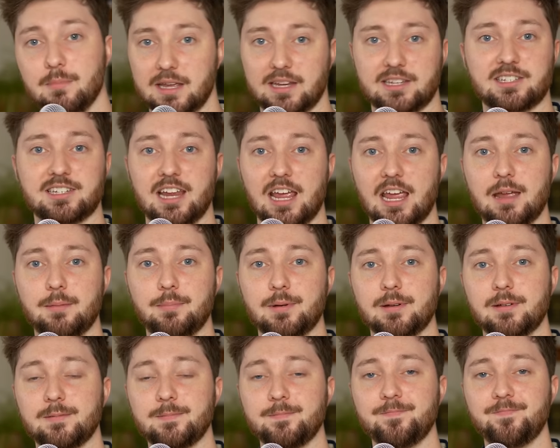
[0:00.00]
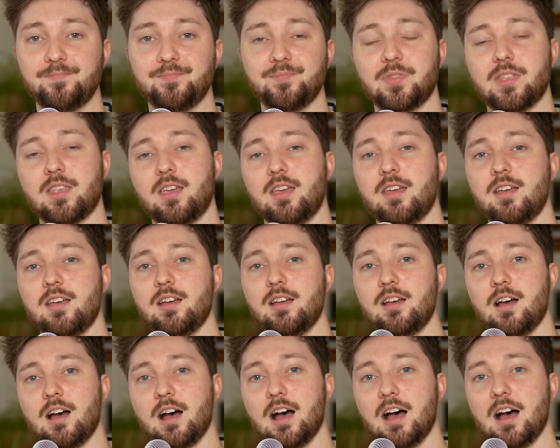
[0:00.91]
mixtape.
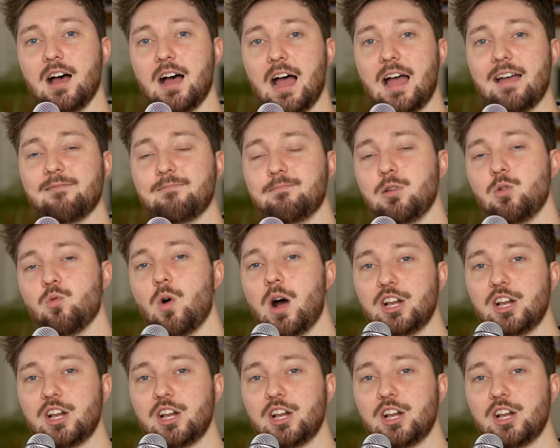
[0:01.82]
Uh, I've been